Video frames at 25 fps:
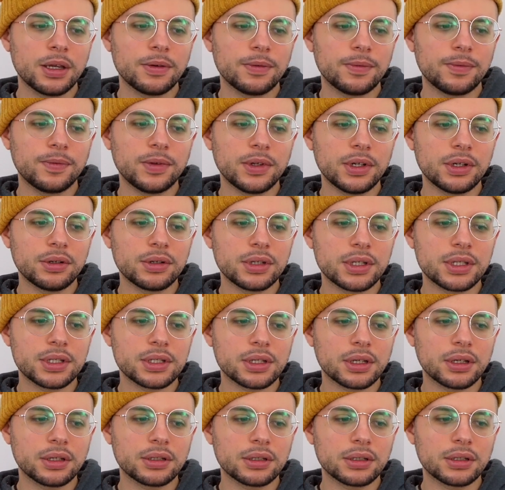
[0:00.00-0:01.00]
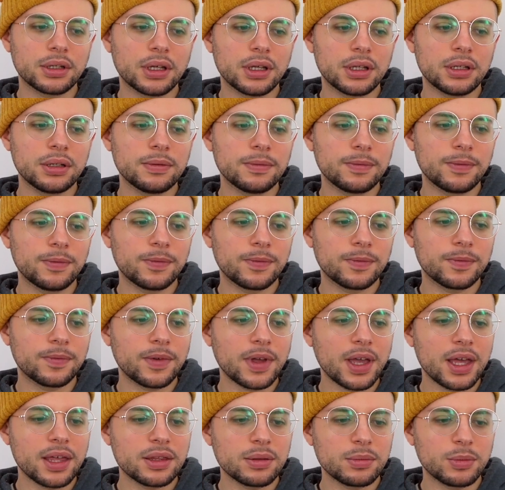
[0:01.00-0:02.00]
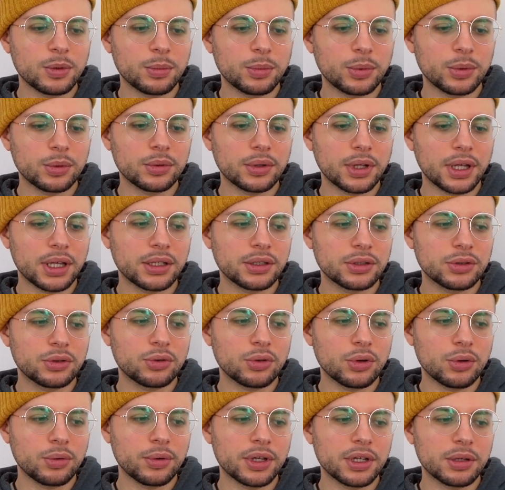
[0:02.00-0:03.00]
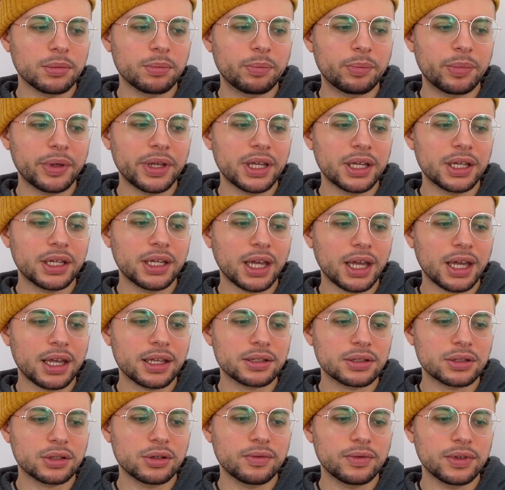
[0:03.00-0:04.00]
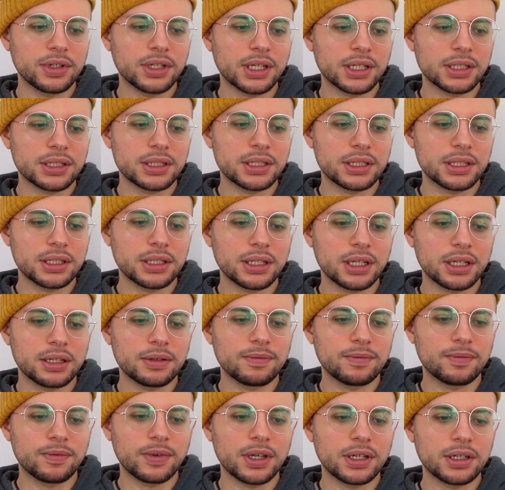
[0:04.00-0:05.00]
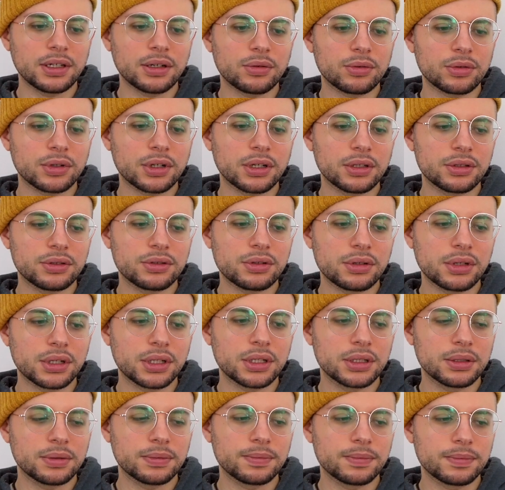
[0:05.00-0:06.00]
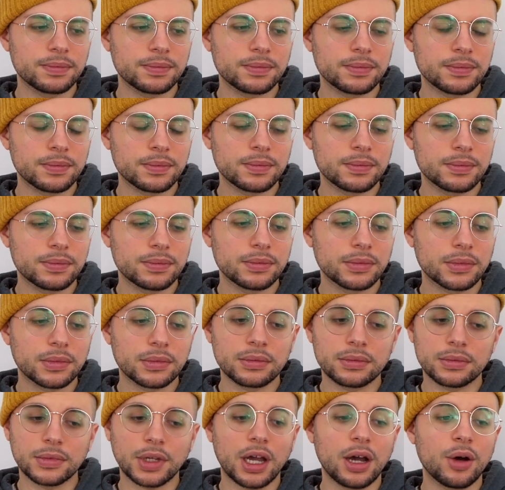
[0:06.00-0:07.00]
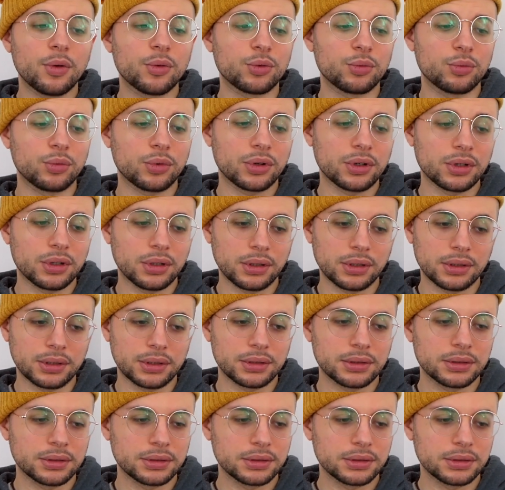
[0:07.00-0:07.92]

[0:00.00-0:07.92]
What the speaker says: fear is unfathomable and growing big as COVID-19 invade our country. Our world.